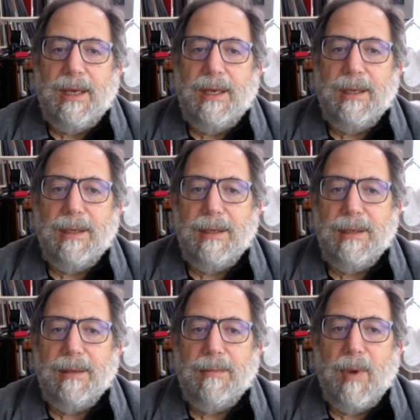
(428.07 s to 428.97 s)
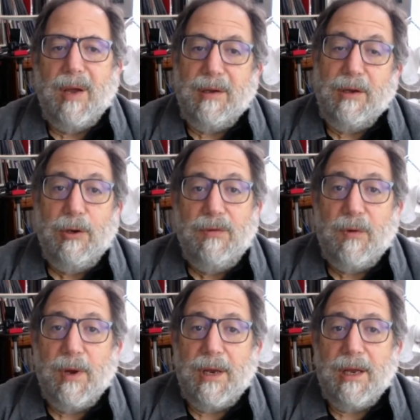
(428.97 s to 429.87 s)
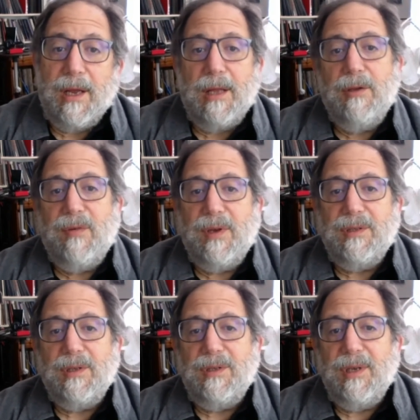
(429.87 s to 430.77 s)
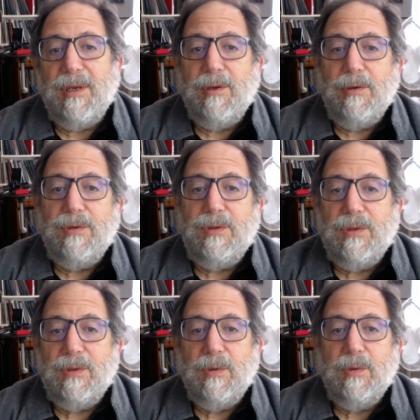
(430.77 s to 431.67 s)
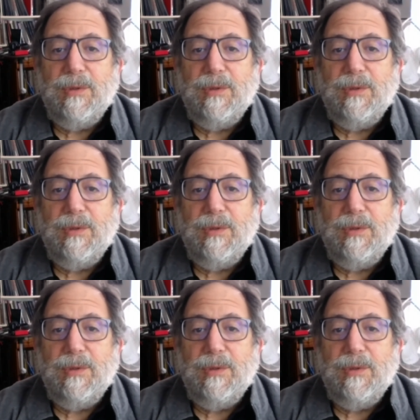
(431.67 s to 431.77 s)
And my good friend Renato Vasconcellos